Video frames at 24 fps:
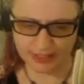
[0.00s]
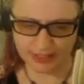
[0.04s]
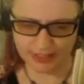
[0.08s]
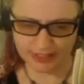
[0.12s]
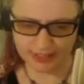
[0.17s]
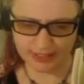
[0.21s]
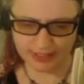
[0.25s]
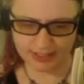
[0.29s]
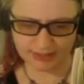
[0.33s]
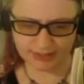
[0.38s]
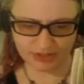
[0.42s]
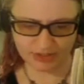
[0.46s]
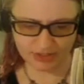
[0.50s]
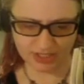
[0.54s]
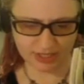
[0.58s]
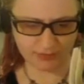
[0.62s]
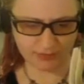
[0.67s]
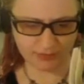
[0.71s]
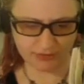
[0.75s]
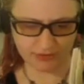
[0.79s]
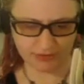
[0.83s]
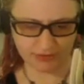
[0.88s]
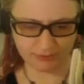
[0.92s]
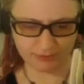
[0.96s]
Each day
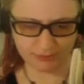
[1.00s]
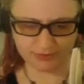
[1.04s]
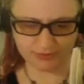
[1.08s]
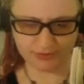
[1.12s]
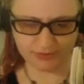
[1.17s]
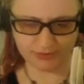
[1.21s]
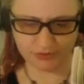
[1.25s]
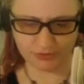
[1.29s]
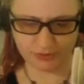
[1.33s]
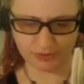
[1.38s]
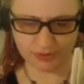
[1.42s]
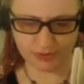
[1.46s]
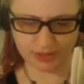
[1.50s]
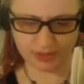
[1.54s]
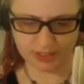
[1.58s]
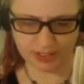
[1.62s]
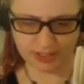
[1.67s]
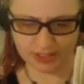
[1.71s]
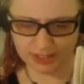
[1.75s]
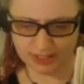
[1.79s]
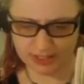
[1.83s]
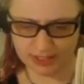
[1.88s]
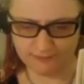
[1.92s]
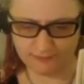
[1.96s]
with him was a
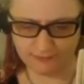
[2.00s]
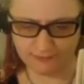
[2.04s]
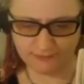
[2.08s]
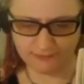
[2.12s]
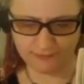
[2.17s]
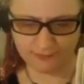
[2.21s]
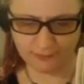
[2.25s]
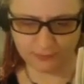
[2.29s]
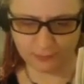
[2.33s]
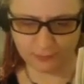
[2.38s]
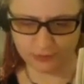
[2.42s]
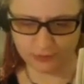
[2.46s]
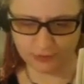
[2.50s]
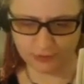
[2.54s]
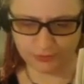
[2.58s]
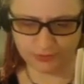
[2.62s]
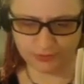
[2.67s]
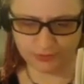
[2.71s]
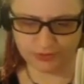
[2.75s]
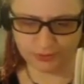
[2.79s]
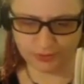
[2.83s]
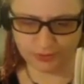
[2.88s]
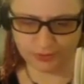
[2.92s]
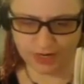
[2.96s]
joy, even if the world
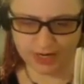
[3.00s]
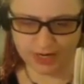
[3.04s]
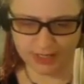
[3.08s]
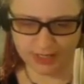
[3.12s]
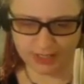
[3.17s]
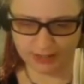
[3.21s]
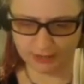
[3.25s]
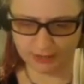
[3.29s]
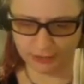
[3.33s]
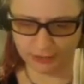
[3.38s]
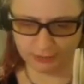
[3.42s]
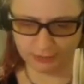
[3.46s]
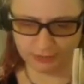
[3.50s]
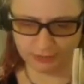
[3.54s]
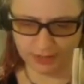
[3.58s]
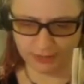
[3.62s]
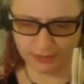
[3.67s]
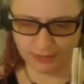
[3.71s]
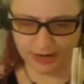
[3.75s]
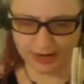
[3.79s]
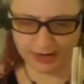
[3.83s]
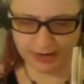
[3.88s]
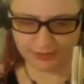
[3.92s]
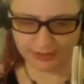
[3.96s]
was gray and gloomy
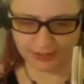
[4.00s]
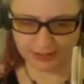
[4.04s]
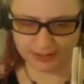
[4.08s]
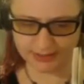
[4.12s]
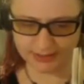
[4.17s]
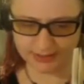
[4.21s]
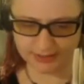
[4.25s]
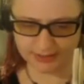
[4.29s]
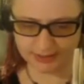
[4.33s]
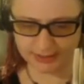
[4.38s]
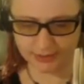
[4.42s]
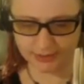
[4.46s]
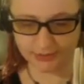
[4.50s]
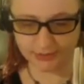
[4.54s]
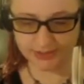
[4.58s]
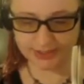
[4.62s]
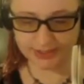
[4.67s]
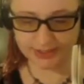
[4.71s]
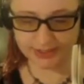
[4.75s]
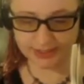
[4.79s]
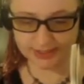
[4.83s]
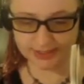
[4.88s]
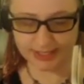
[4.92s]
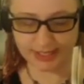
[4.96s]
around us. He was
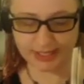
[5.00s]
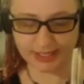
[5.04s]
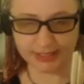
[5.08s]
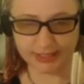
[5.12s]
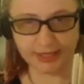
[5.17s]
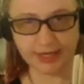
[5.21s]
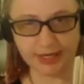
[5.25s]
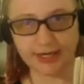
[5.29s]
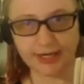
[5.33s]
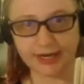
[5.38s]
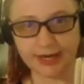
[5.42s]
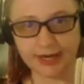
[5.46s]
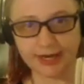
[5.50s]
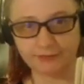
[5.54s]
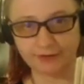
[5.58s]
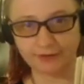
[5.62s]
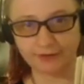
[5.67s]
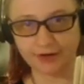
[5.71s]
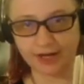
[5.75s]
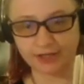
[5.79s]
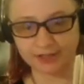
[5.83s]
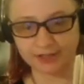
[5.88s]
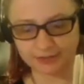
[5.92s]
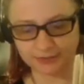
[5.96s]
the son I never
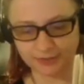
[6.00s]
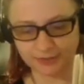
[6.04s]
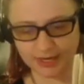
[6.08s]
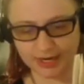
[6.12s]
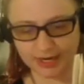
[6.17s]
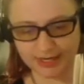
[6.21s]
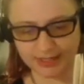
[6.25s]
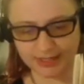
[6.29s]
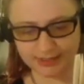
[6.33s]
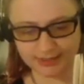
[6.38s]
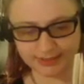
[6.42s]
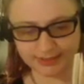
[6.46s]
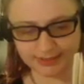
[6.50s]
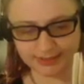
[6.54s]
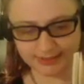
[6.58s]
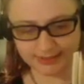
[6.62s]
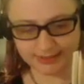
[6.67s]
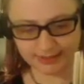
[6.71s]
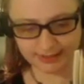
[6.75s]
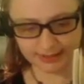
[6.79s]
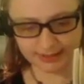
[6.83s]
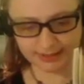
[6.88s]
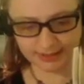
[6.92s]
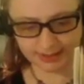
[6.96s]
got to raise.
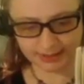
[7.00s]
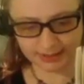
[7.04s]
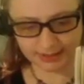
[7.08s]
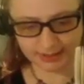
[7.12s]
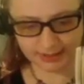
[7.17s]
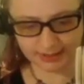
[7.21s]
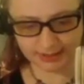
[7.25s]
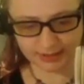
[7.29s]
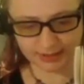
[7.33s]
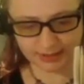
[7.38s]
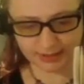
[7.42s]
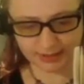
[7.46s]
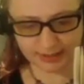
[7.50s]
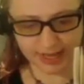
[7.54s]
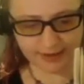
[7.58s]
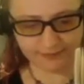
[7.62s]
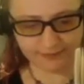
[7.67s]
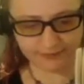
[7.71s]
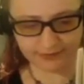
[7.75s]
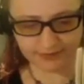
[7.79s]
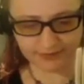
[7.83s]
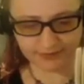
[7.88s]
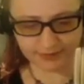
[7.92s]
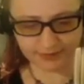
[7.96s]

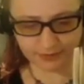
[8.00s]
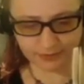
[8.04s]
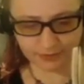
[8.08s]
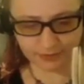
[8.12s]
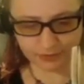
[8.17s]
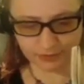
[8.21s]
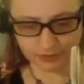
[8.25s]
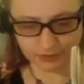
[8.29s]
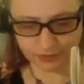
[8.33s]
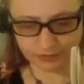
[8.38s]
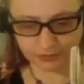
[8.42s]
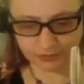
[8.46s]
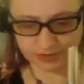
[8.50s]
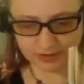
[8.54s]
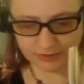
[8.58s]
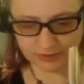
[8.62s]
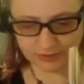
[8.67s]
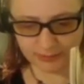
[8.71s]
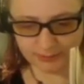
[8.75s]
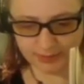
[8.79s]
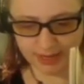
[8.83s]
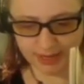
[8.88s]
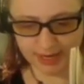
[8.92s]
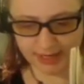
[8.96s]
Galvin soon grew into
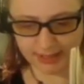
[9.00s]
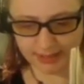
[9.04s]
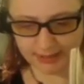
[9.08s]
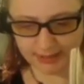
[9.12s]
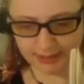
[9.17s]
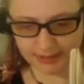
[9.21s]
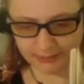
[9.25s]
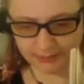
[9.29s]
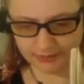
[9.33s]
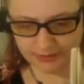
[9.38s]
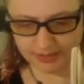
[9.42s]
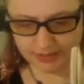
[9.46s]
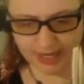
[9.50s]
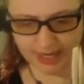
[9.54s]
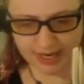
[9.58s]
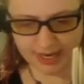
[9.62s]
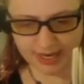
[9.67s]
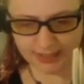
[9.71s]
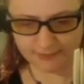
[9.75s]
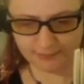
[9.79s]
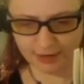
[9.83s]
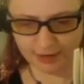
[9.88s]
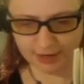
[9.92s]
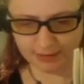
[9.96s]
a man, and with the
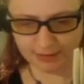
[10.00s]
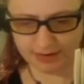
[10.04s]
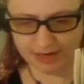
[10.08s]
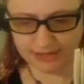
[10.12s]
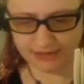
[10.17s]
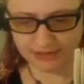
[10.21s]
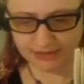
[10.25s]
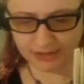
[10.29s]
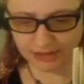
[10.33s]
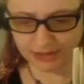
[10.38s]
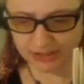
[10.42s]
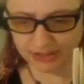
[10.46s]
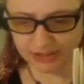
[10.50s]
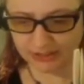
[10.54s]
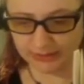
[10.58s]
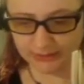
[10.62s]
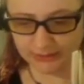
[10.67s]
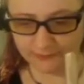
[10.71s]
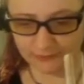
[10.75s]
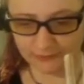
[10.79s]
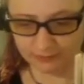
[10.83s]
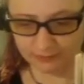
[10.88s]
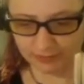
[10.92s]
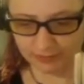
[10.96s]
aid of my magic, he
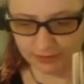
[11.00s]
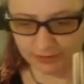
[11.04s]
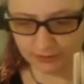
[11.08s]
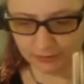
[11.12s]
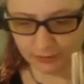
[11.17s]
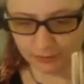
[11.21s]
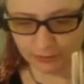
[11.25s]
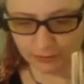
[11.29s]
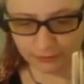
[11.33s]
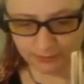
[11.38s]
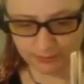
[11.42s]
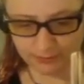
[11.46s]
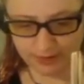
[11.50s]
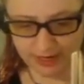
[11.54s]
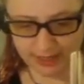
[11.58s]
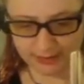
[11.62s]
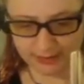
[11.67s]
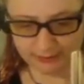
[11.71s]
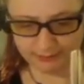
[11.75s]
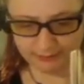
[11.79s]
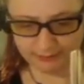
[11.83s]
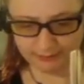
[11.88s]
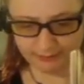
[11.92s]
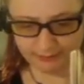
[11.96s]
lived to be an old
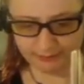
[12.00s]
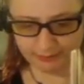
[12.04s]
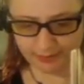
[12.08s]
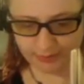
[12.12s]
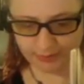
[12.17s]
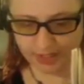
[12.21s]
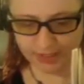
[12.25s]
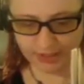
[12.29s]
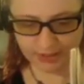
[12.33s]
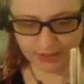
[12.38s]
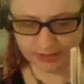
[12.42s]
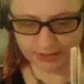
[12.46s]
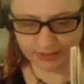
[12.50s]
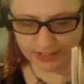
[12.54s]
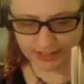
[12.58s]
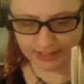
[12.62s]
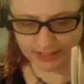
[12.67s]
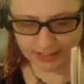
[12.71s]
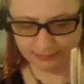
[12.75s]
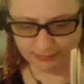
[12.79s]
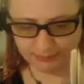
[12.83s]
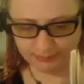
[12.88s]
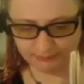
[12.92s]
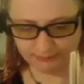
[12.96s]
man, but I could not
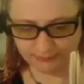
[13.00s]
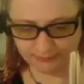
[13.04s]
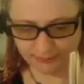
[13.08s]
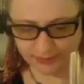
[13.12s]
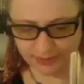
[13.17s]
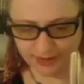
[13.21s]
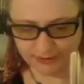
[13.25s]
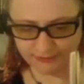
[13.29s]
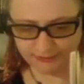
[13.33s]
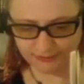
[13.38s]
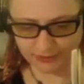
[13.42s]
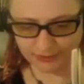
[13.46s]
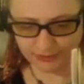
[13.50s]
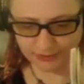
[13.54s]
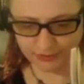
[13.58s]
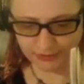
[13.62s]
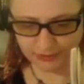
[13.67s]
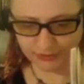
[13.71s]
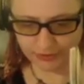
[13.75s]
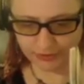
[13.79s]
keep him forever.